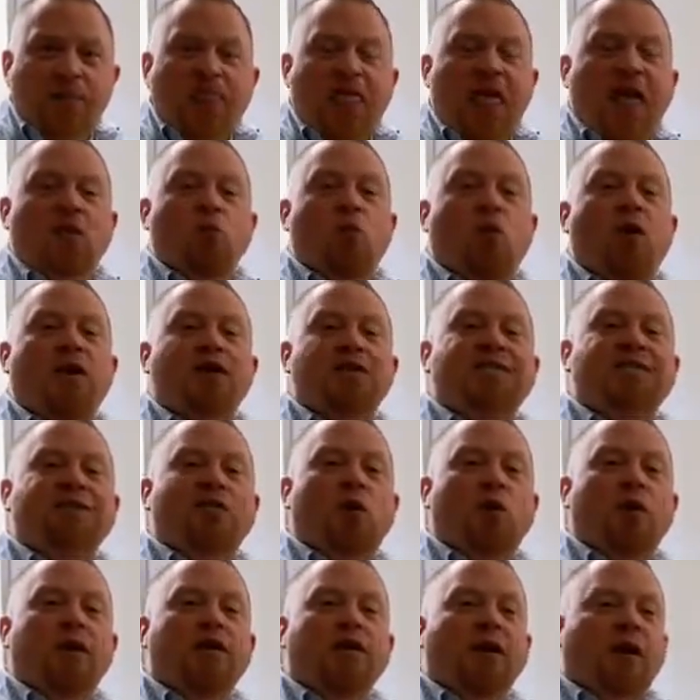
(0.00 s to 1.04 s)
And what has
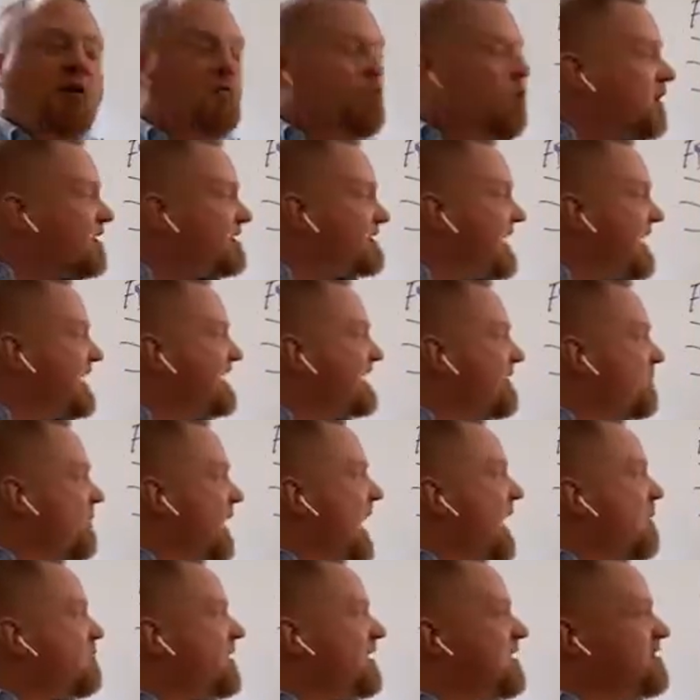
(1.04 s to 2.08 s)
ended up
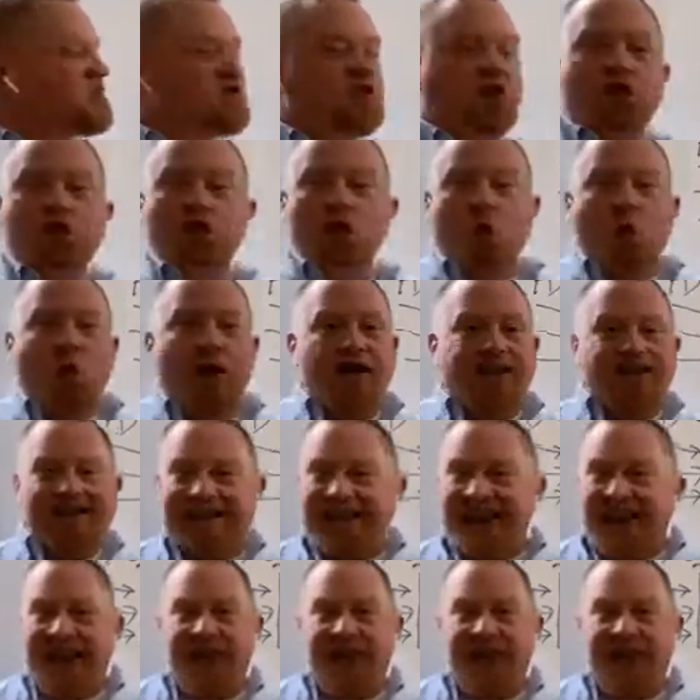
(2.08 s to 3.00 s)
happening is the noise in